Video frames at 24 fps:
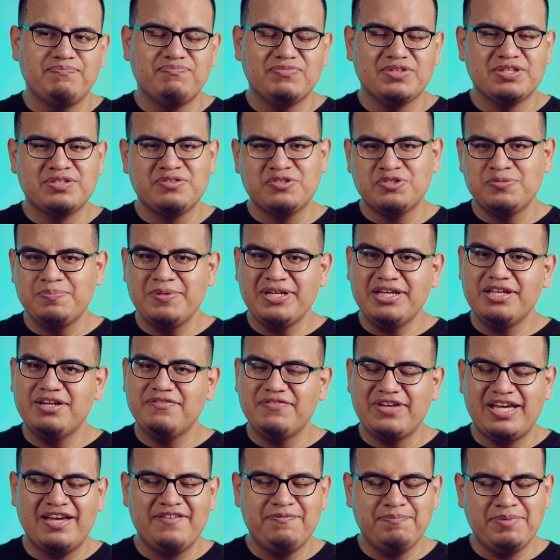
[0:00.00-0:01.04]
So speaking of
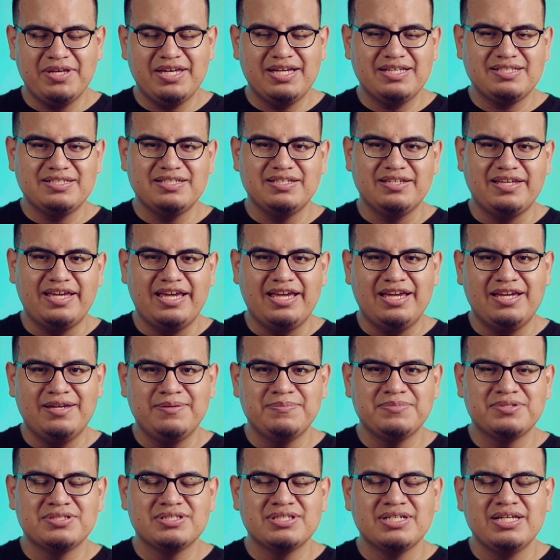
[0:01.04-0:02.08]
FPS in
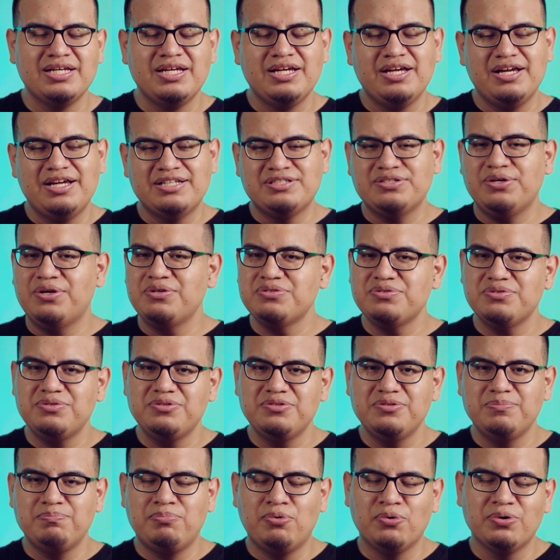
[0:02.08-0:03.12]
games, it's also
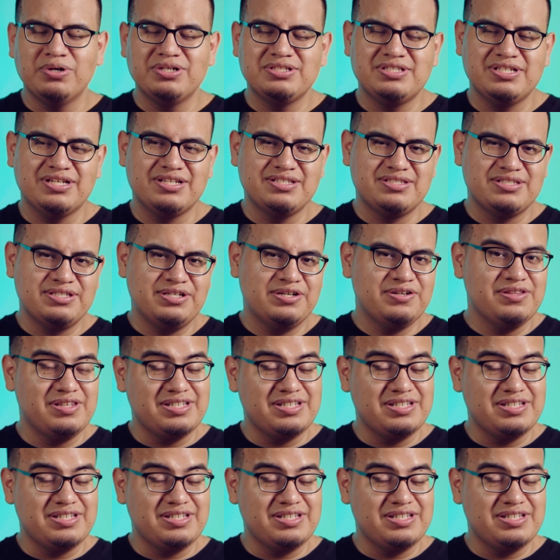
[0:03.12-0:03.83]
important to consider the